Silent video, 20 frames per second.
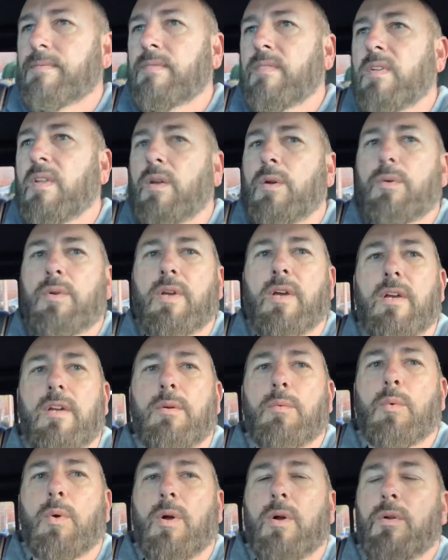Okay,
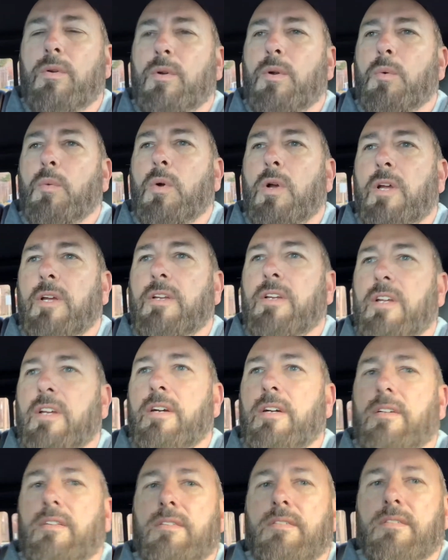we're on our way
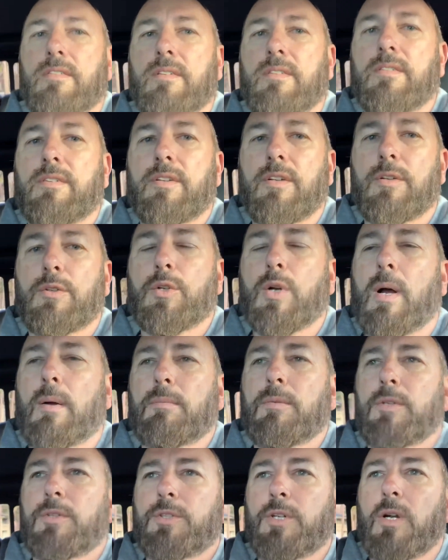now to drop
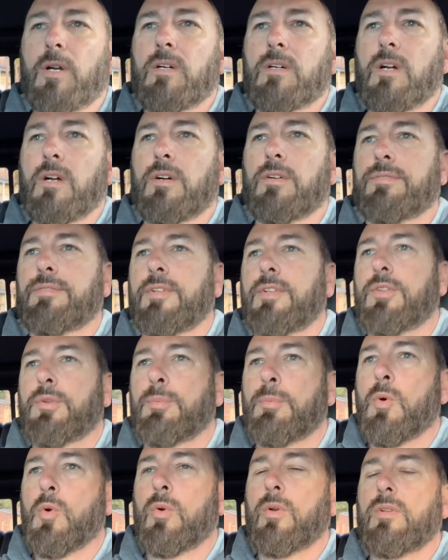the truck off this
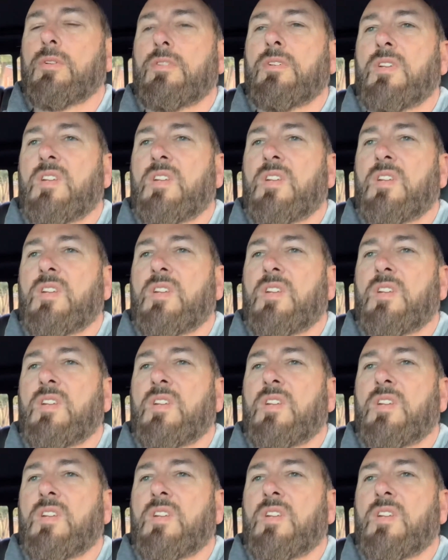morning.